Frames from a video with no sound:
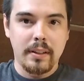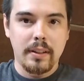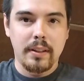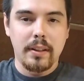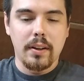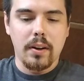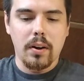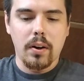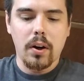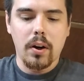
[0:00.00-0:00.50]

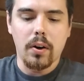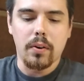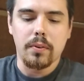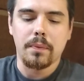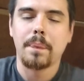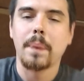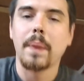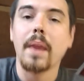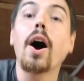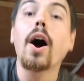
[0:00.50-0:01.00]
Oh,
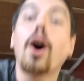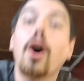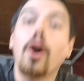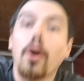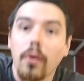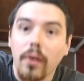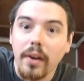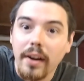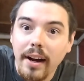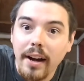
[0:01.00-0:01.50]

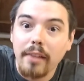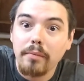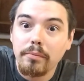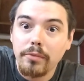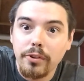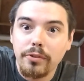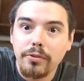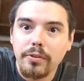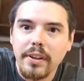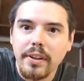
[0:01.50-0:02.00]
I'm
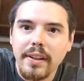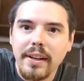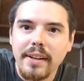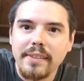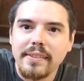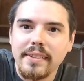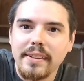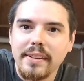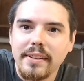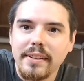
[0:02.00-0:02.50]
just
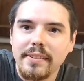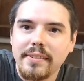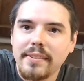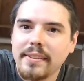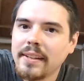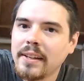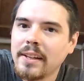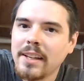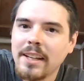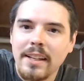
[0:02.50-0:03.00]
realizing this.
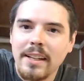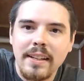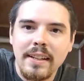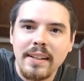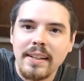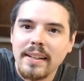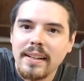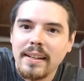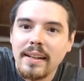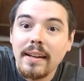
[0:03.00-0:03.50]

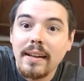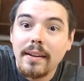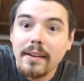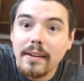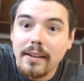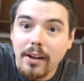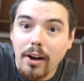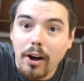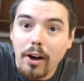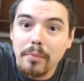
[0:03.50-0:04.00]

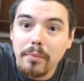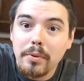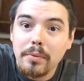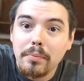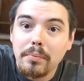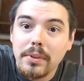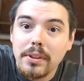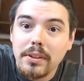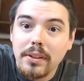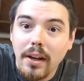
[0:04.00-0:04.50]
Carbon
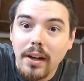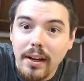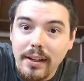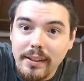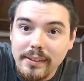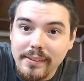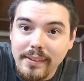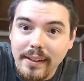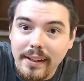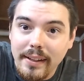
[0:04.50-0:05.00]

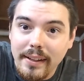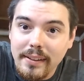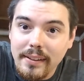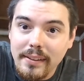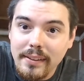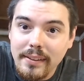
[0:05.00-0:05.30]
monoxide.